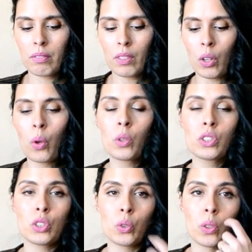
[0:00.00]
Old
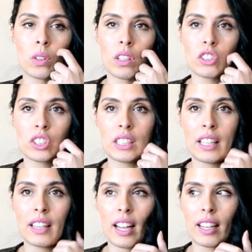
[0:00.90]
school, I'll just say
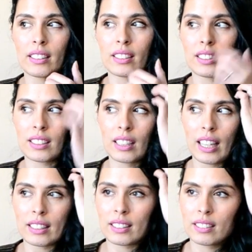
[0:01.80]
that because it's
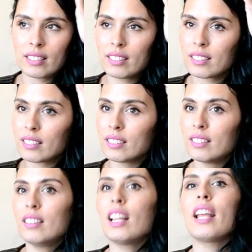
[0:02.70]
less
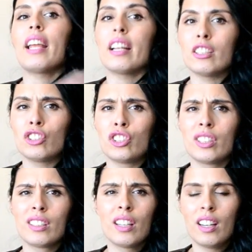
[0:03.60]
aged
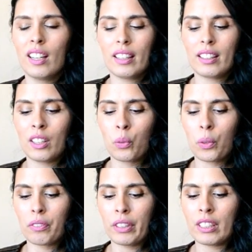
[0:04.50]
than the
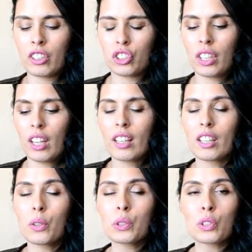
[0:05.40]
word vintage.
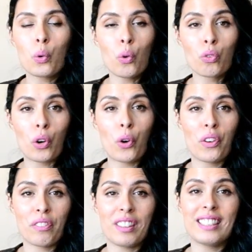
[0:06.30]
There was a whole row
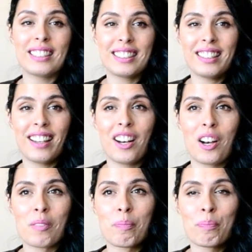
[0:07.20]
of these
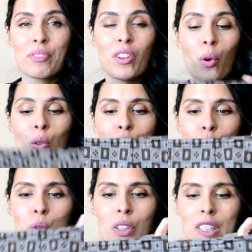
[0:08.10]
old
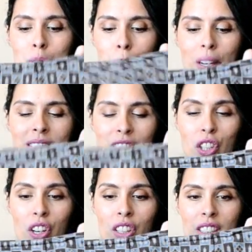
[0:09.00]
school express
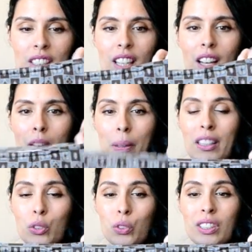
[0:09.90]
skirts, but
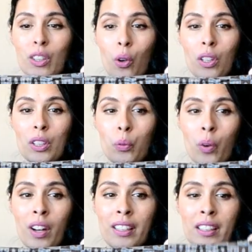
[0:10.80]
this was the only
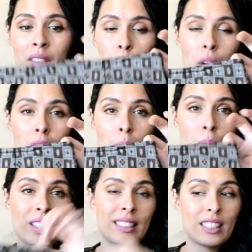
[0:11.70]
one in wearable
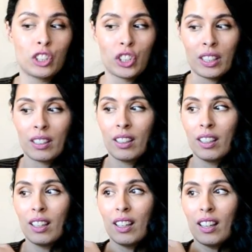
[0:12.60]
condition,
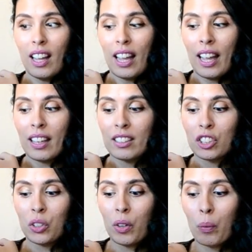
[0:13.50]
and
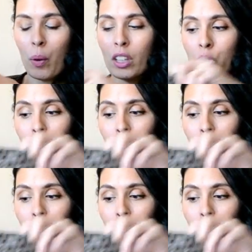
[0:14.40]
so I walked away